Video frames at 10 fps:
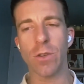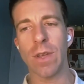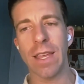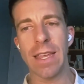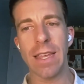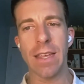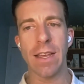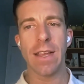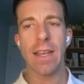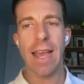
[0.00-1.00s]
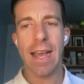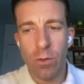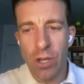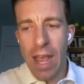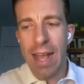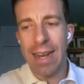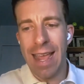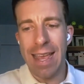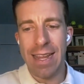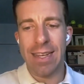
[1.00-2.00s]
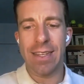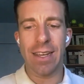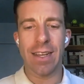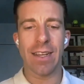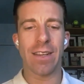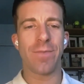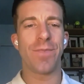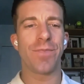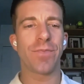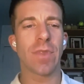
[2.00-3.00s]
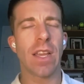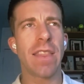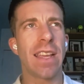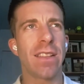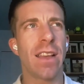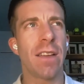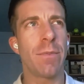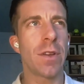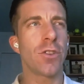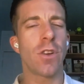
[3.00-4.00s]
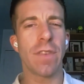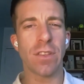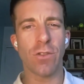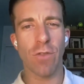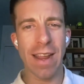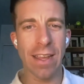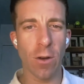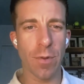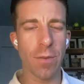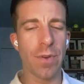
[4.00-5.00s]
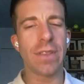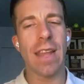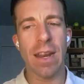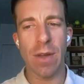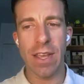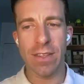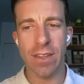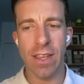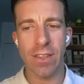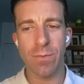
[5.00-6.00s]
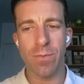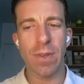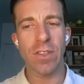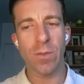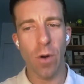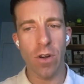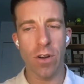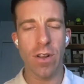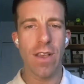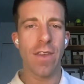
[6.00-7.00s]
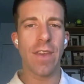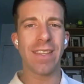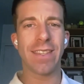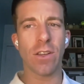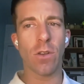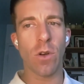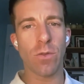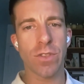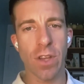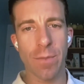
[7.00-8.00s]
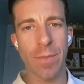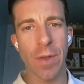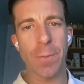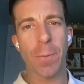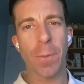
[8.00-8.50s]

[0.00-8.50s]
So he, so Chad and uh, I think it, I'm not sure if it's Greg Gilbert, but anyway, his his business partner, they still own some